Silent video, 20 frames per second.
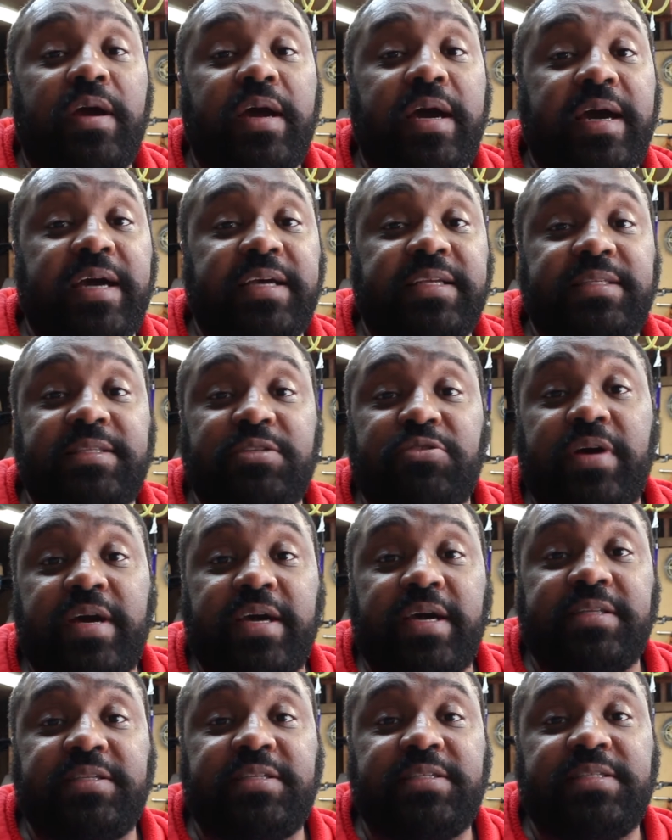I
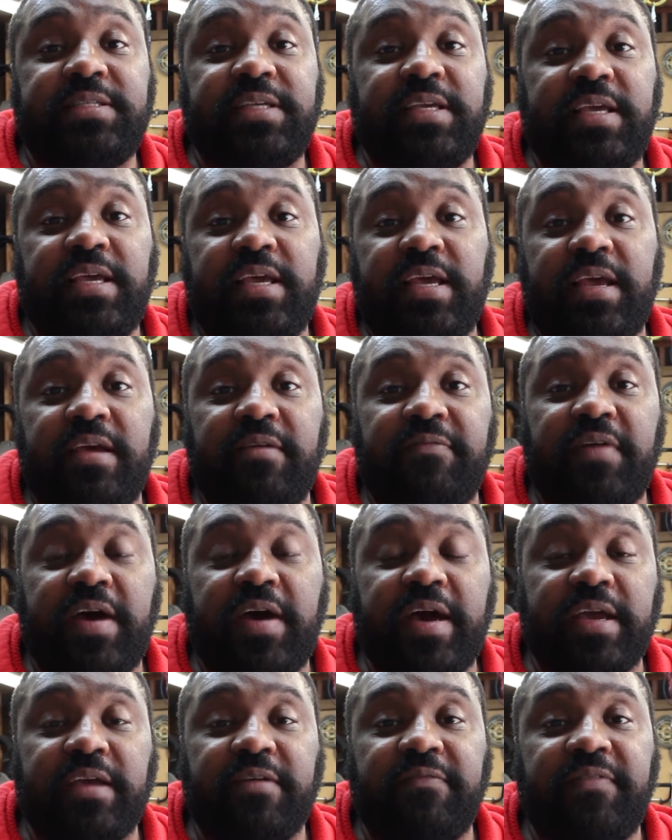tried to see if
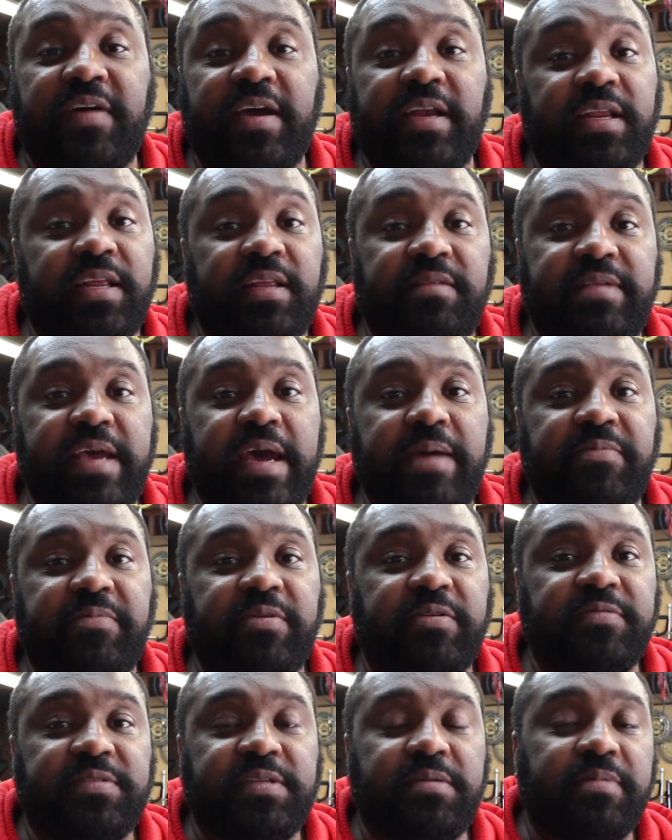I could find an adapter
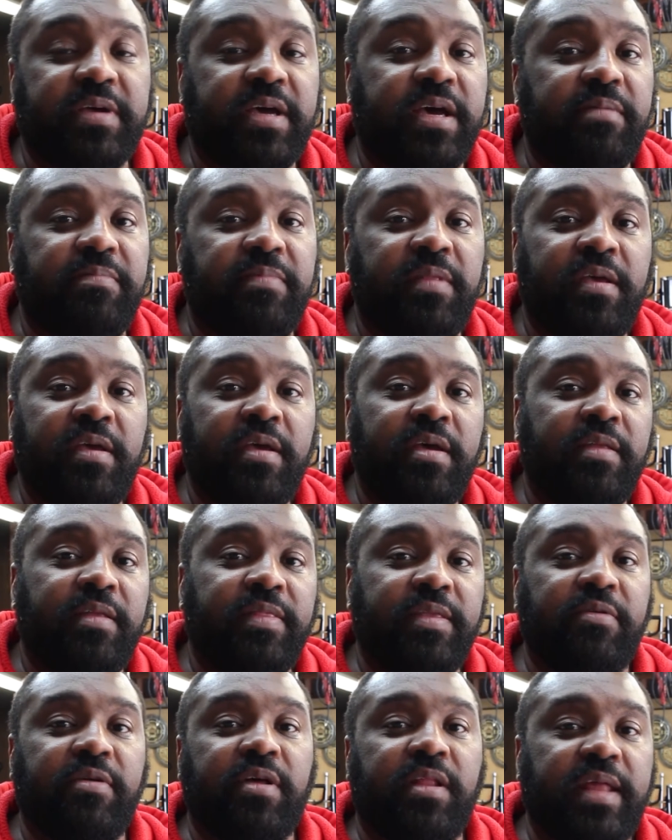of some kind
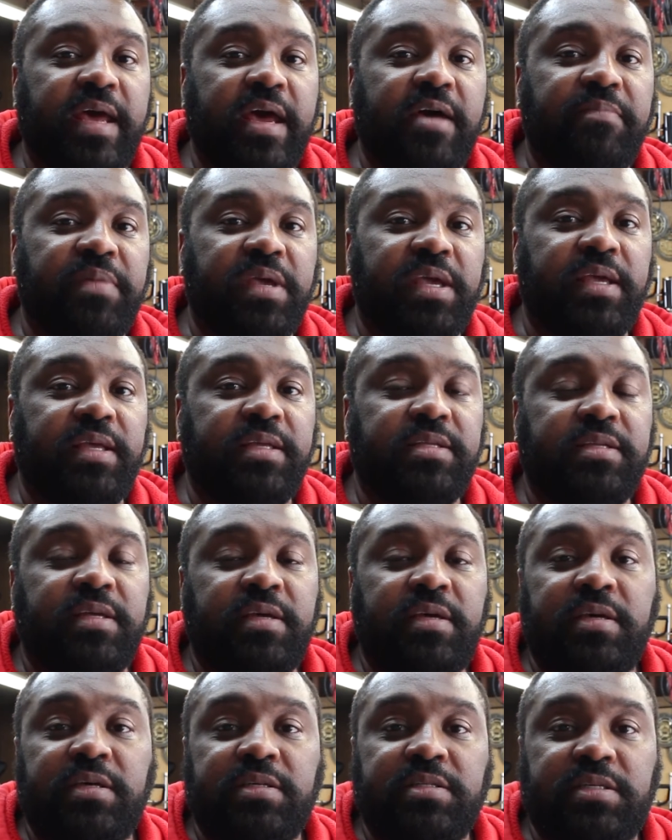that would allow me
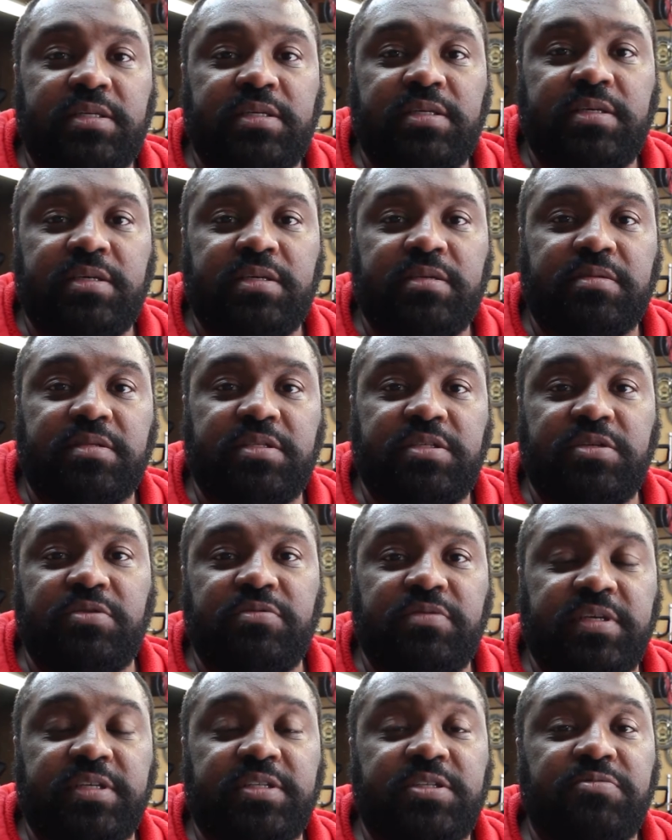to do
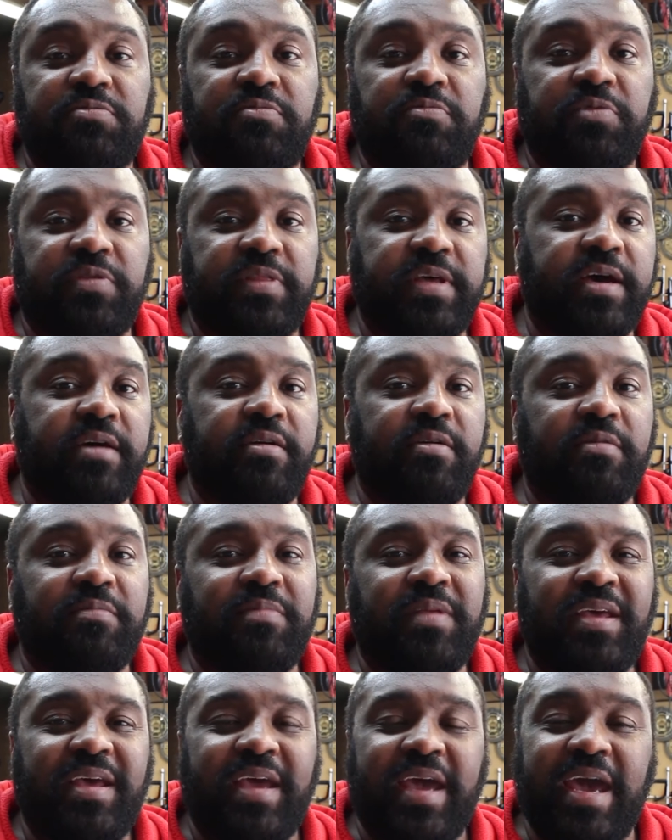this without
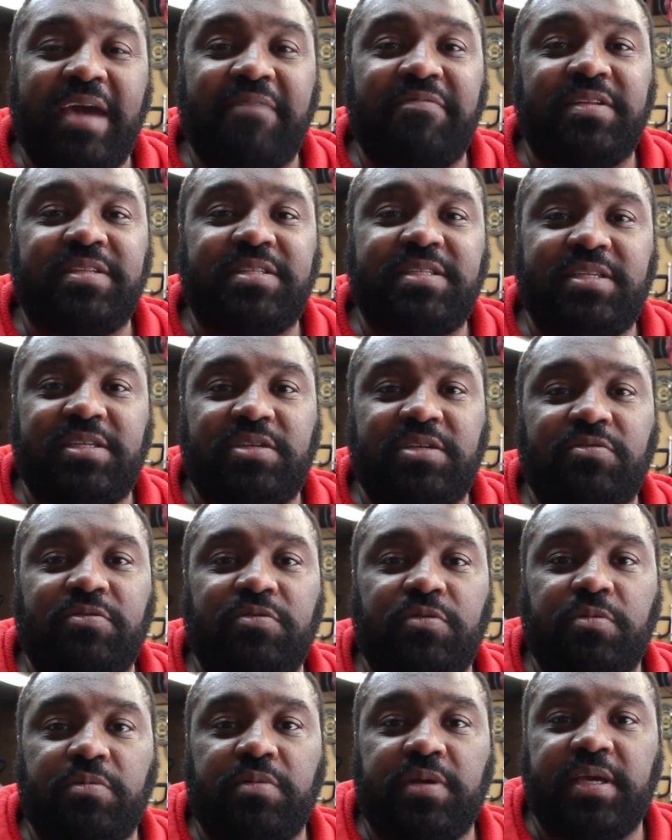having to
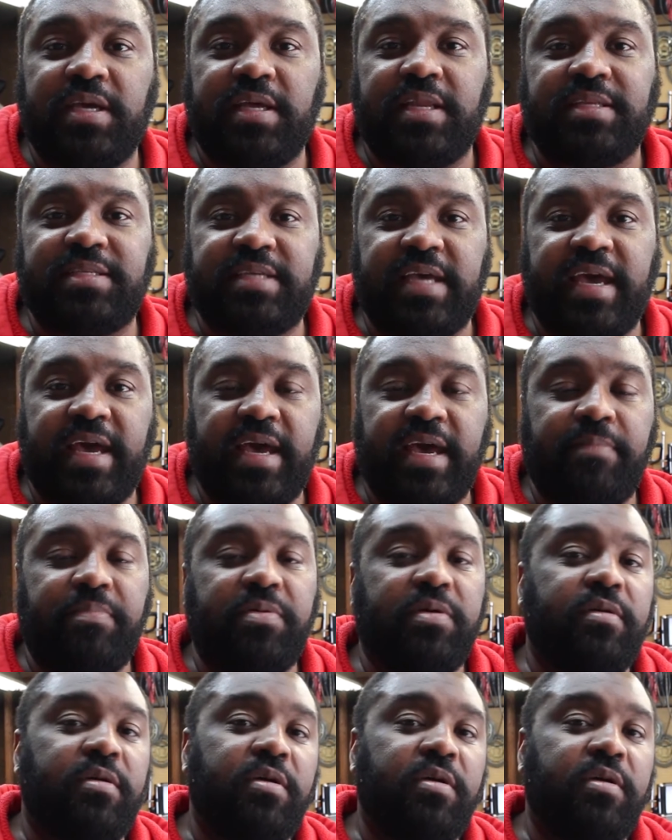get a tap,